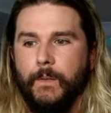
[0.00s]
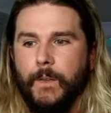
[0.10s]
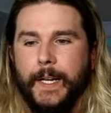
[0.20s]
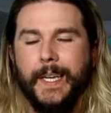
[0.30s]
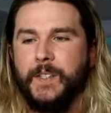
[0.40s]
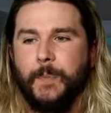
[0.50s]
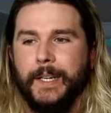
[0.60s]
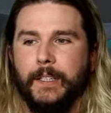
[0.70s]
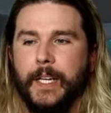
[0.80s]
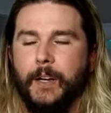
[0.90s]
I can't
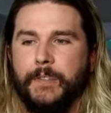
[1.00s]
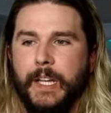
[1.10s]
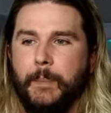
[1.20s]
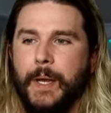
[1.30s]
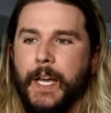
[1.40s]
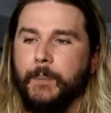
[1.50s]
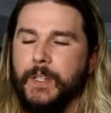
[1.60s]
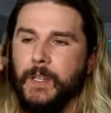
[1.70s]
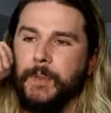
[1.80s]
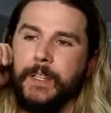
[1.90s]
speculate off the top of my head, but
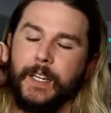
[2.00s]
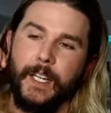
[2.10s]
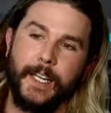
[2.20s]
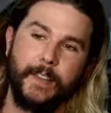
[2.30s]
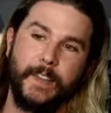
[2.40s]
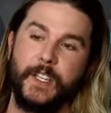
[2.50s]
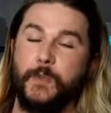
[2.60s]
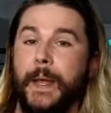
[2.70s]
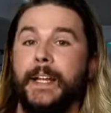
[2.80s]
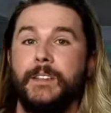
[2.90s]
something that I like that The
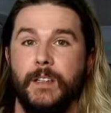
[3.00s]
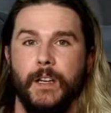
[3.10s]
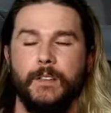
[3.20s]
Expanse does,